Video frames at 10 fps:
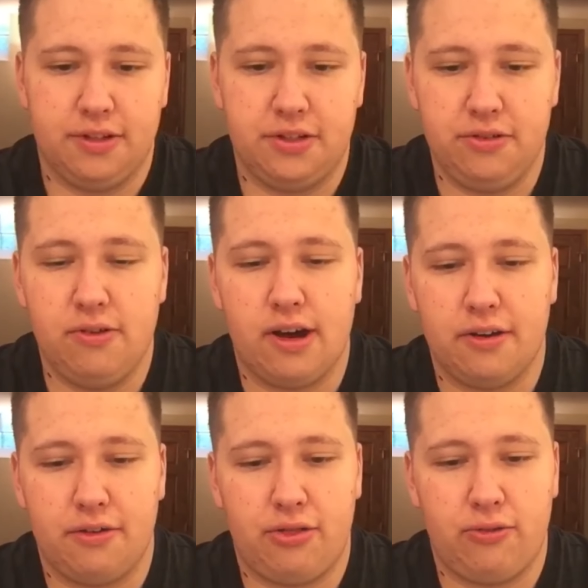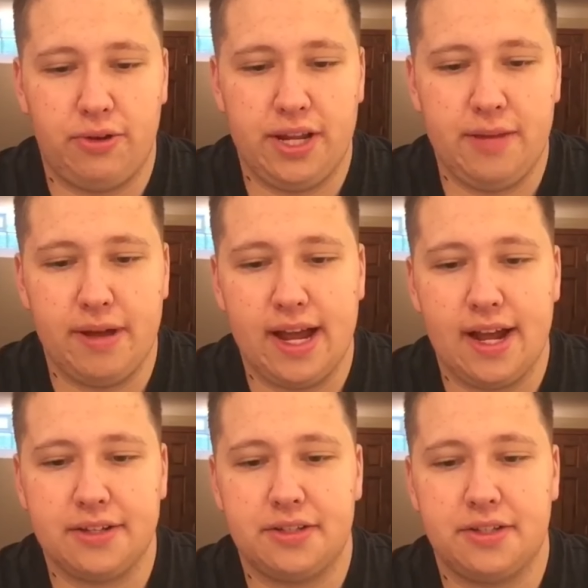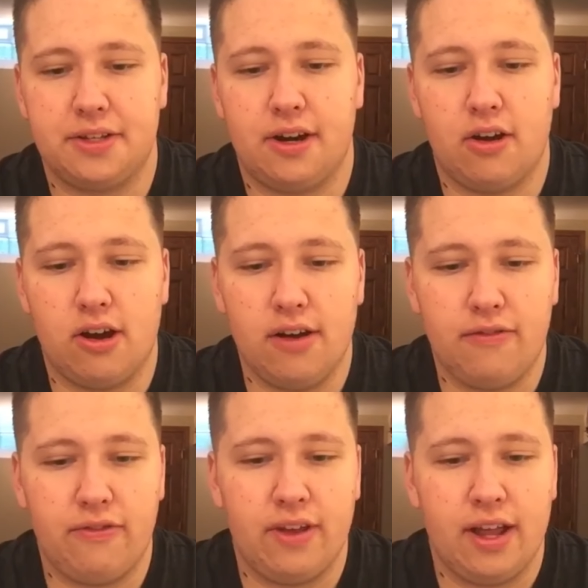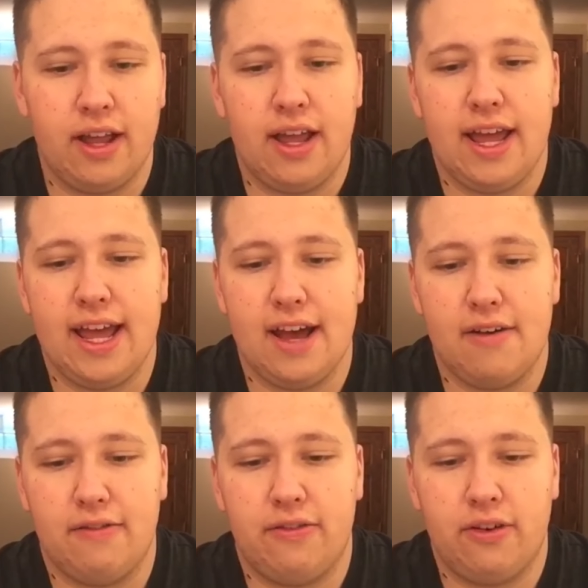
two out of three packs to start off have